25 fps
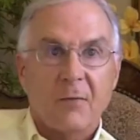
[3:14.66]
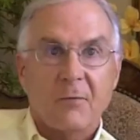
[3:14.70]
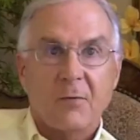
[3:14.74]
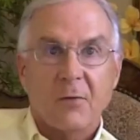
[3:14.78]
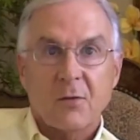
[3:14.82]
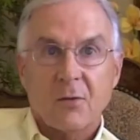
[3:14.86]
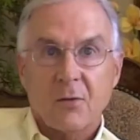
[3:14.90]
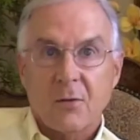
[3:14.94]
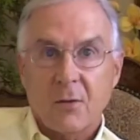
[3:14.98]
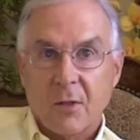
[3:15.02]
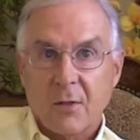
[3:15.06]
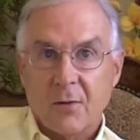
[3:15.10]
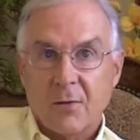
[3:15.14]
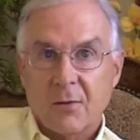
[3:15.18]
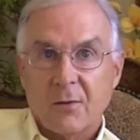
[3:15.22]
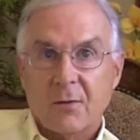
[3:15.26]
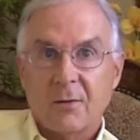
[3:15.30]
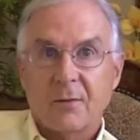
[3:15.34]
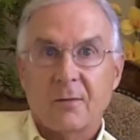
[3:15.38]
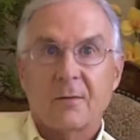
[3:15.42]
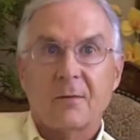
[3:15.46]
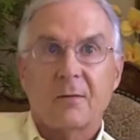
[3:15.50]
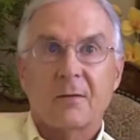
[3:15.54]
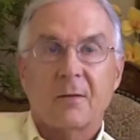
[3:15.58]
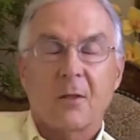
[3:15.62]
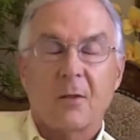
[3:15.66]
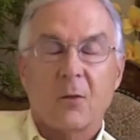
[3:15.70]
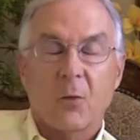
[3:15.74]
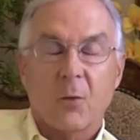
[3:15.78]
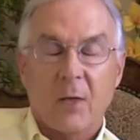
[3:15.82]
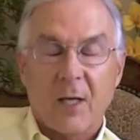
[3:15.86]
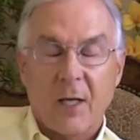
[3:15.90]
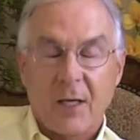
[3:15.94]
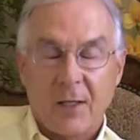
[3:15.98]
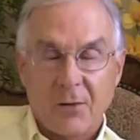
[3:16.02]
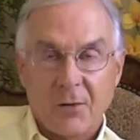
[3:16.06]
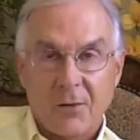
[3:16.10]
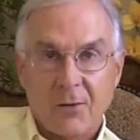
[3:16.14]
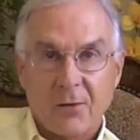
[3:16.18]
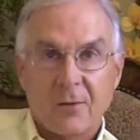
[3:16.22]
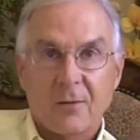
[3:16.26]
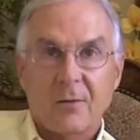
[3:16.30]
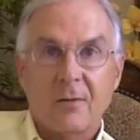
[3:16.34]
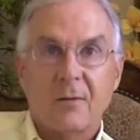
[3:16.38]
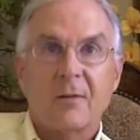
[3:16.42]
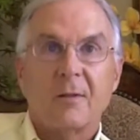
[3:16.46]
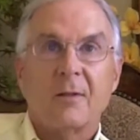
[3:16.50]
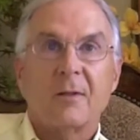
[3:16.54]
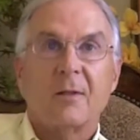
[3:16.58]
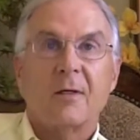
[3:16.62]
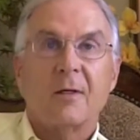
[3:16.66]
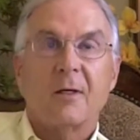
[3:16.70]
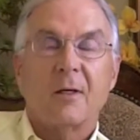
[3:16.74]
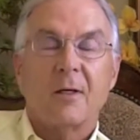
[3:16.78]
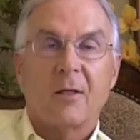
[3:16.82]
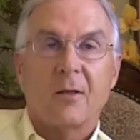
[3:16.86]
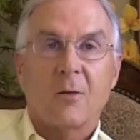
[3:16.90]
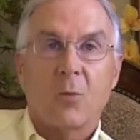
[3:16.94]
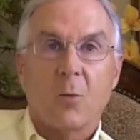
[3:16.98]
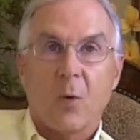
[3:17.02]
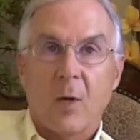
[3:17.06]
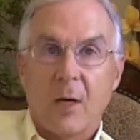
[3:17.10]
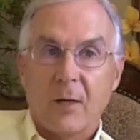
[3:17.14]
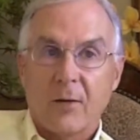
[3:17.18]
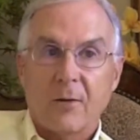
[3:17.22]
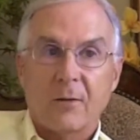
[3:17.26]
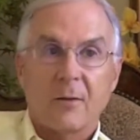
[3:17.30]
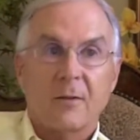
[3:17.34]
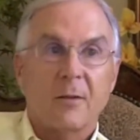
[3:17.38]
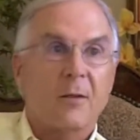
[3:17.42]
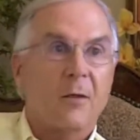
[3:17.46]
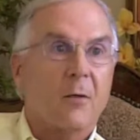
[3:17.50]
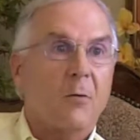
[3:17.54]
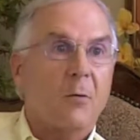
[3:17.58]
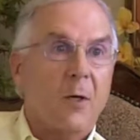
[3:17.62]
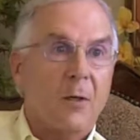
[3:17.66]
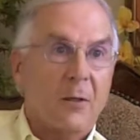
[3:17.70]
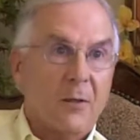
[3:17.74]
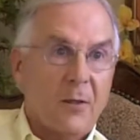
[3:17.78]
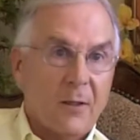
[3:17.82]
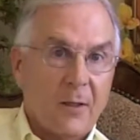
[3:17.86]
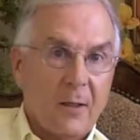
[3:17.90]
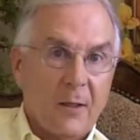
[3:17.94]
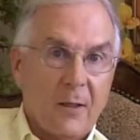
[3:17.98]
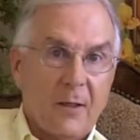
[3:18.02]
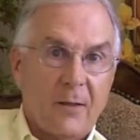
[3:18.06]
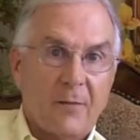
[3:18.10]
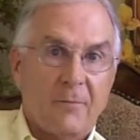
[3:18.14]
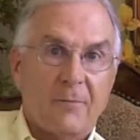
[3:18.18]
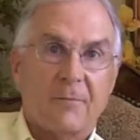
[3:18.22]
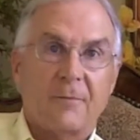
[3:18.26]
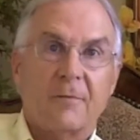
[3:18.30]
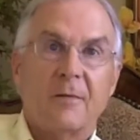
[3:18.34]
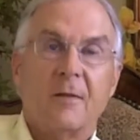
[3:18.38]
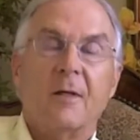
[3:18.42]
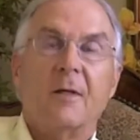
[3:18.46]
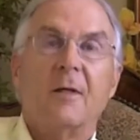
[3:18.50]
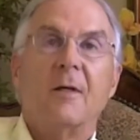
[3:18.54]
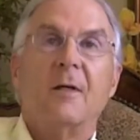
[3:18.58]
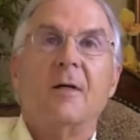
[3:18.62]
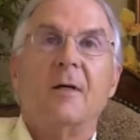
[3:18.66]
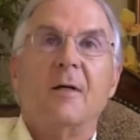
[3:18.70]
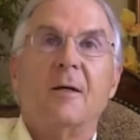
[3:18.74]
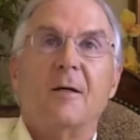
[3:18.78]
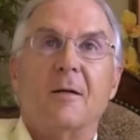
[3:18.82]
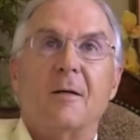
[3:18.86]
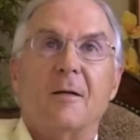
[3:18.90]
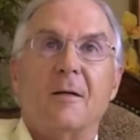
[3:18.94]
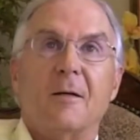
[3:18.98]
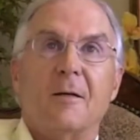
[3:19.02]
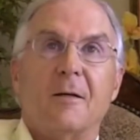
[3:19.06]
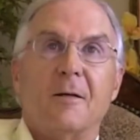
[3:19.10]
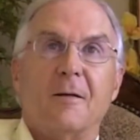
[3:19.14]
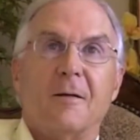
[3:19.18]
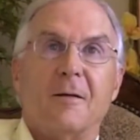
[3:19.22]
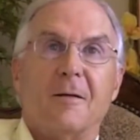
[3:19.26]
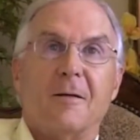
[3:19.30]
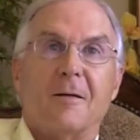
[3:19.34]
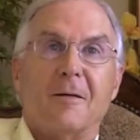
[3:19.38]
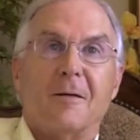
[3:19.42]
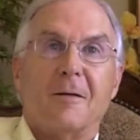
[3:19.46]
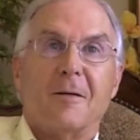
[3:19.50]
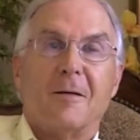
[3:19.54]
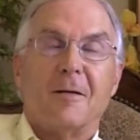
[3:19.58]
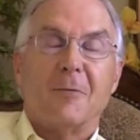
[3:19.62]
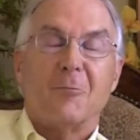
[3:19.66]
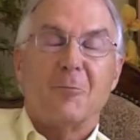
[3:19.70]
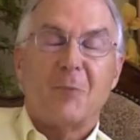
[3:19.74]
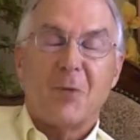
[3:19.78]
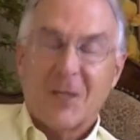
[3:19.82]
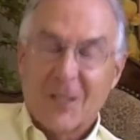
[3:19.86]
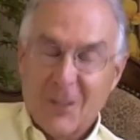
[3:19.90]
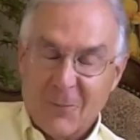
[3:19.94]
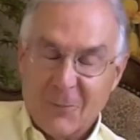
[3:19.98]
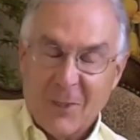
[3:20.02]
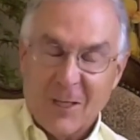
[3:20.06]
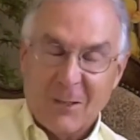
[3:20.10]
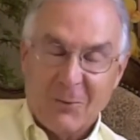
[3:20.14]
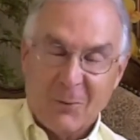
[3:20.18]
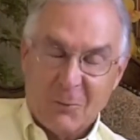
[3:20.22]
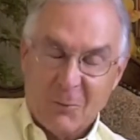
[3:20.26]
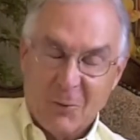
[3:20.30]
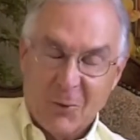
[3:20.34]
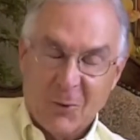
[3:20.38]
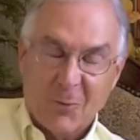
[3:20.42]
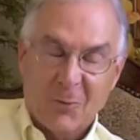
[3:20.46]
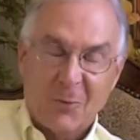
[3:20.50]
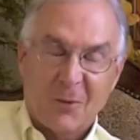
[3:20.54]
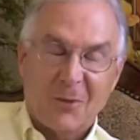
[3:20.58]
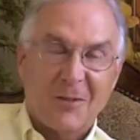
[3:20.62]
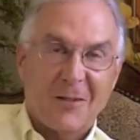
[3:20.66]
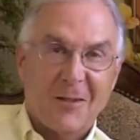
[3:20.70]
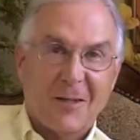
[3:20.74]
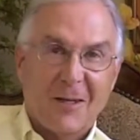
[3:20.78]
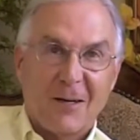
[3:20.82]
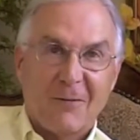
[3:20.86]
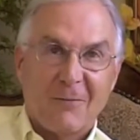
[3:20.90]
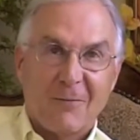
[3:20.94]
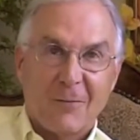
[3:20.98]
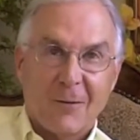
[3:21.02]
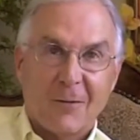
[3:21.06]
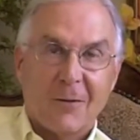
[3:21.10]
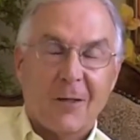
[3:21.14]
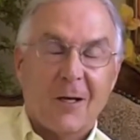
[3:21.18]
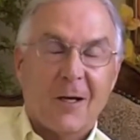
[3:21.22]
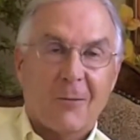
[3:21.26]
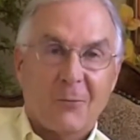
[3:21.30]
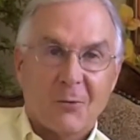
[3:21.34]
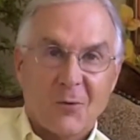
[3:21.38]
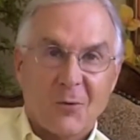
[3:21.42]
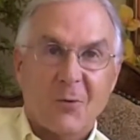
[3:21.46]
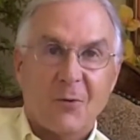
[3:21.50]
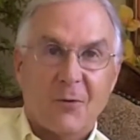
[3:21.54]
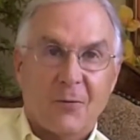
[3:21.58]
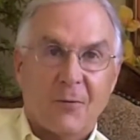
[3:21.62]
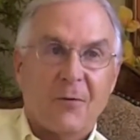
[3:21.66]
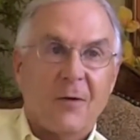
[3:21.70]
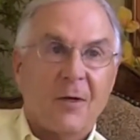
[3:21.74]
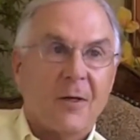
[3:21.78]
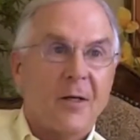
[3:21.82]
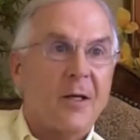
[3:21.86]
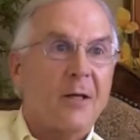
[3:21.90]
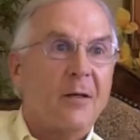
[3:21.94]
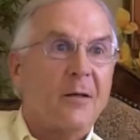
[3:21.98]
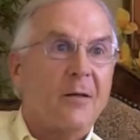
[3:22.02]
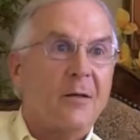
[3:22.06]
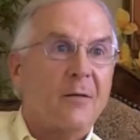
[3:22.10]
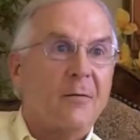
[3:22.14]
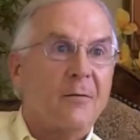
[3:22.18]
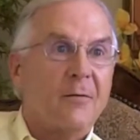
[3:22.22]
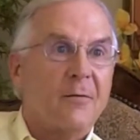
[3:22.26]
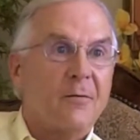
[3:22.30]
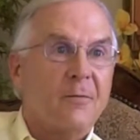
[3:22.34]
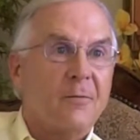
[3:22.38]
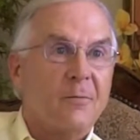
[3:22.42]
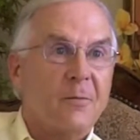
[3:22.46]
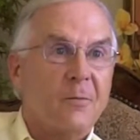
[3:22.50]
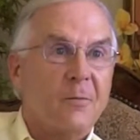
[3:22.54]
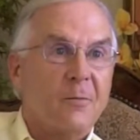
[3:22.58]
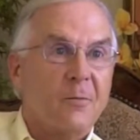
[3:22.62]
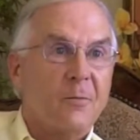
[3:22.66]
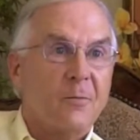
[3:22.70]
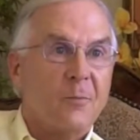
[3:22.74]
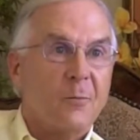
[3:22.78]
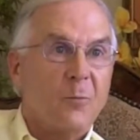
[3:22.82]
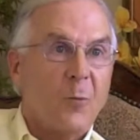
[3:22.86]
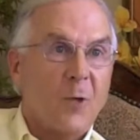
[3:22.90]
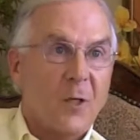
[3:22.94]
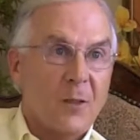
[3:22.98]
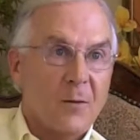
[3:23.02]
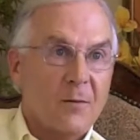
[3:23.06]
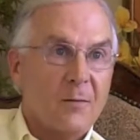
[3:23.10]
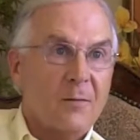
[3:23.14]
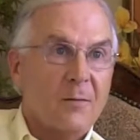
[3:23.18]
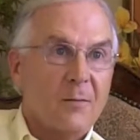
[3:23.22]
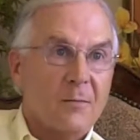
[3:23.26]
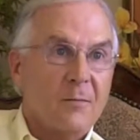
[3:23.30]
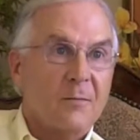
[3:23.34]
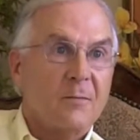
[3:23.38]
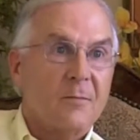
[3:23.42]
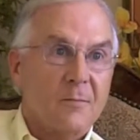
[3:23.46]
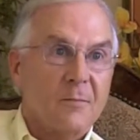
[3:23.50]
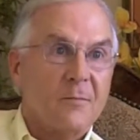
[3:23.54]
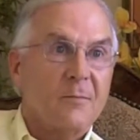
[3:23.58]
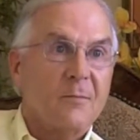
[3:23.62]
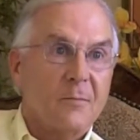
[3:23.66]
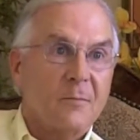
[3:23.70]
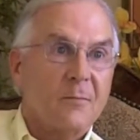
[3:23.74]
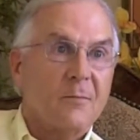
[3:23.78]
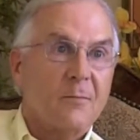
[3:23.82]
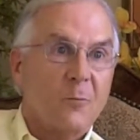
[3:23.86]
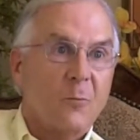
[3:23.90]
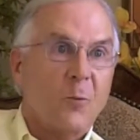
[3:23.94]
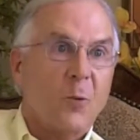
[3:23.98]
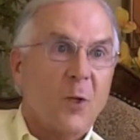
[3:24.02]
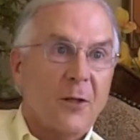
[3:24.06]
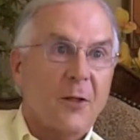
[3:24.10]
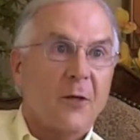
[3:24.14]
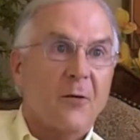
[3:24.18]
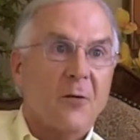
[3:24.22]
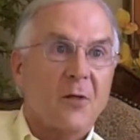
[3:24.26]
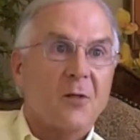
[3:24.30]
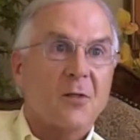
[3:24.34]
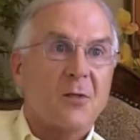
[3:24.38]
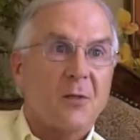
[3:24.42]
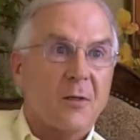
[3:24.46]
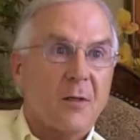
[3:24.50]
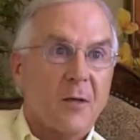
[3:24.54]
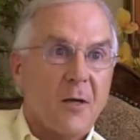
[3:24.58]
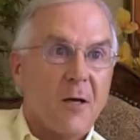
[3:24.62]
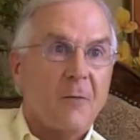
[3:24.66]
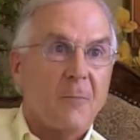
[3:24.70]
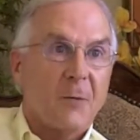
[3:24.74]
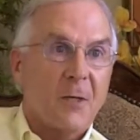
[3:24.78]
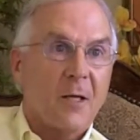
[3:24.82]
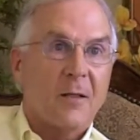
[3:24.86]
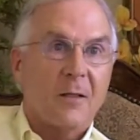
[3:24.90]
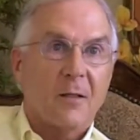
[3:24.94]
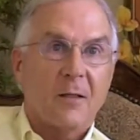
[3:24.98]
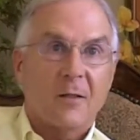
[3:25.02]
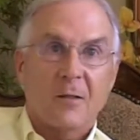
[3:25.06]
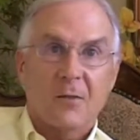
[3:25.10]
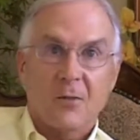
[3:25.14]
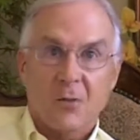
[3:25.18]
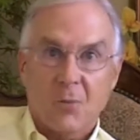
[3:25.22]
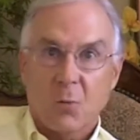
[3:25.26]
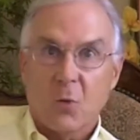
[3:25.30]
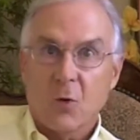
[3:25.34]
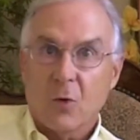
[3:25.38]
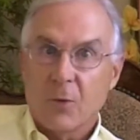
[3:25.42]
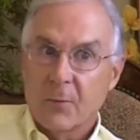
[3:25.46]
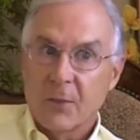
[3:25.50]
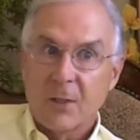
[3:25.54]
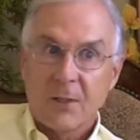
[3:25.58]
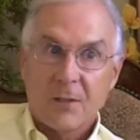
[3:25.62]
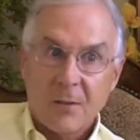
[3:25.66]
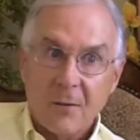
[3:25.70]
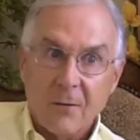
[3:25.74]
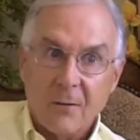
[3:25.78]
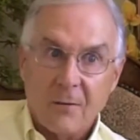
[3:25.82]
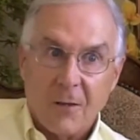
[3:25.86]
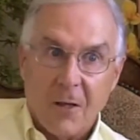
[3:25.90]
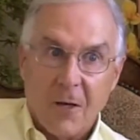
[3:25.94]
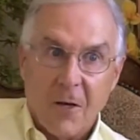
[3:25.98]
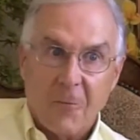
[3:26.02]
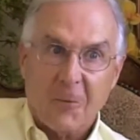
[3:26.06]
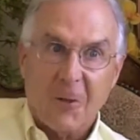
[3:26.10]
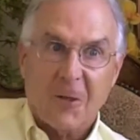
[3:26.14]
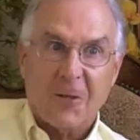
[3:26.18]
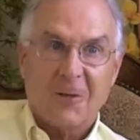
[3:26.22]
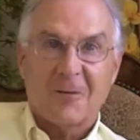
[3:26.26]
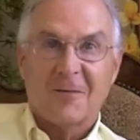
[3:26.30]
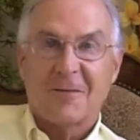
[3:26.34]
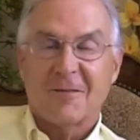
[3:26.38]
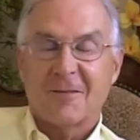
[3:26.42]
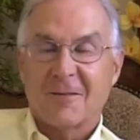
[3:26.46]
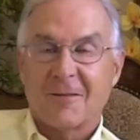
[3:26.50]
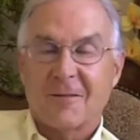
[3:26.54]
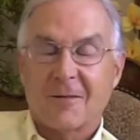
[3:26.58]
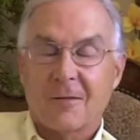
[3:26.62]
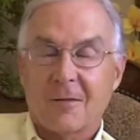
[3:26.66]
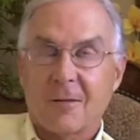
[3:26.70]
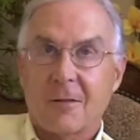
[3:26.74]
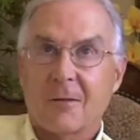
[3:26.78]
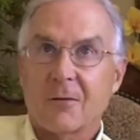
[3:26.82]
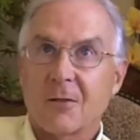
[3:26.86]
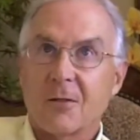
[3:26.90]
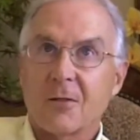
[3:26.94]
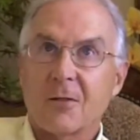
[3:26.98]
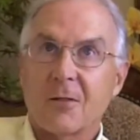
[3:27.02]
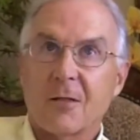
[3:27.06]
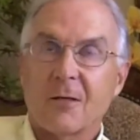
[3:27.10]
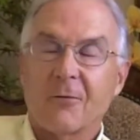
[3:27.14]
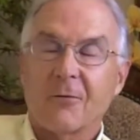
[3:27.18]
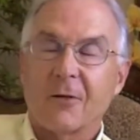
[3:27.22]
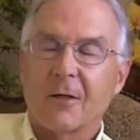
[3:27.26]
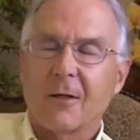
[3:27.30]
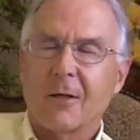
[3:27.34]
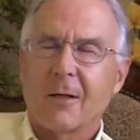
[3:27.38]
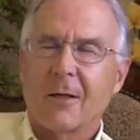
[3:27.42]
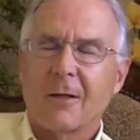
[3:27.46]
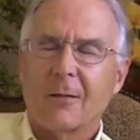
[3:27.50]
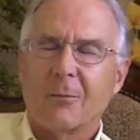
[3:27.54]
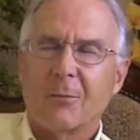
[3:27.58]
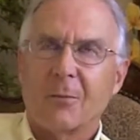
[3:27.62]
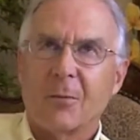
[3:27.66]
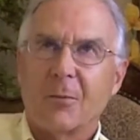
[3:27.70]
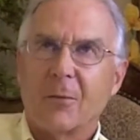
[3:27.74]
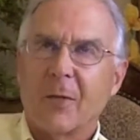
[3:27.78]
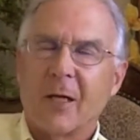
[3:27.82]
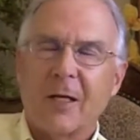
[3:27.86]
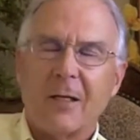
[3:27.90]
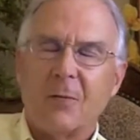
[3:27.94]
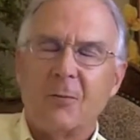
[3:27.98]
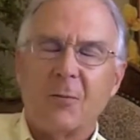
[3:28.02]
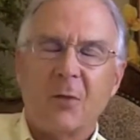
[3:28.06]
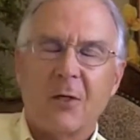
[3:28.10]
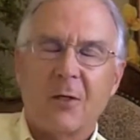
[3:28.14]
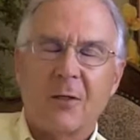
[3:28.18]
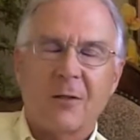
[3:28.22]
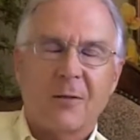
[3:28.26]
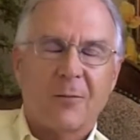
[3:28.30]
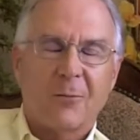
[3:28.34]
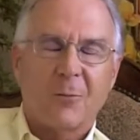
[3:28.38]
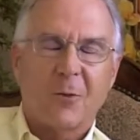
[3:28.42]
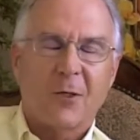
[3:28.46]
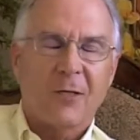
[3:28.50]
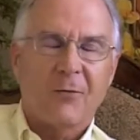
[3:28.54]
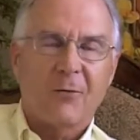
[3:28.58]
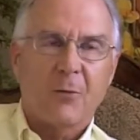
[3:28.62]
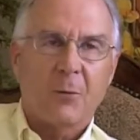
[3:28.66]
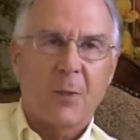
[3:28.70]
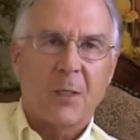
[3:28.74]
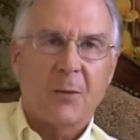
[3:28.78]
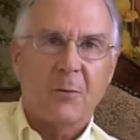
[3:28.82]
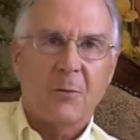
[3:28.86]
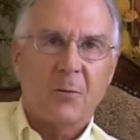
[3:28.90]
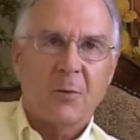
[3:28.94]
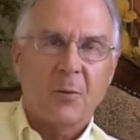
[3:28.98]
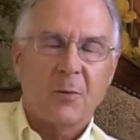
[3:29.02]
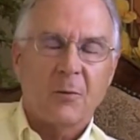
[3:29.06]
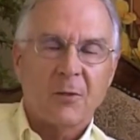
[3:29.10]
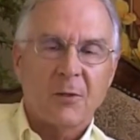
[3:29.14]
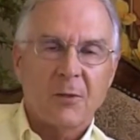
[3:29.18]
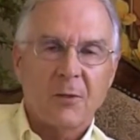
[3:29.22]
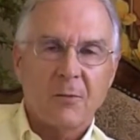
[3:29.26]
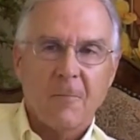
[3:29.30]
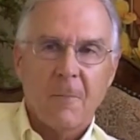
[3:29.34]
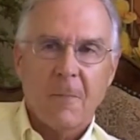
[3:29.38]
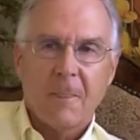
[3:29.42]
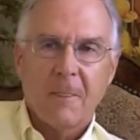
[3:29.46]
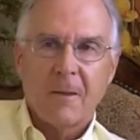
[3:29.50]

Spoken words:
the infrastructure, the location, and the weather, and the quality of life. And being a baby boomer, I felt like I was on the front end of what there is to come. And I think there's more of me still coming, because there is 79, 80 million, whatever, baby boomers.